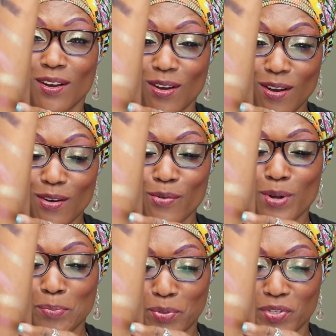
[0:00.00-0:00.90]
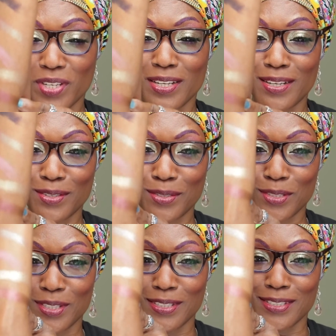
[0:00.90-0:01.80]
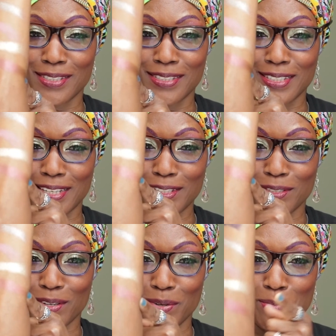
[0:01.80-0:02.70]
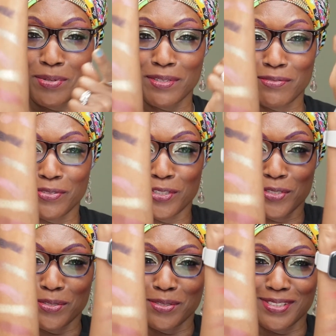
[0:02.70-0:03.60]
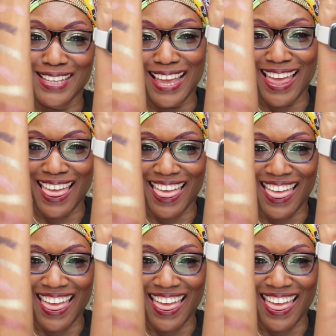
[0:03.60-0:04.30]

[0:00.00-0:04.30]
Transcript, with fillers: Corruption looks good. It is corruption for true. It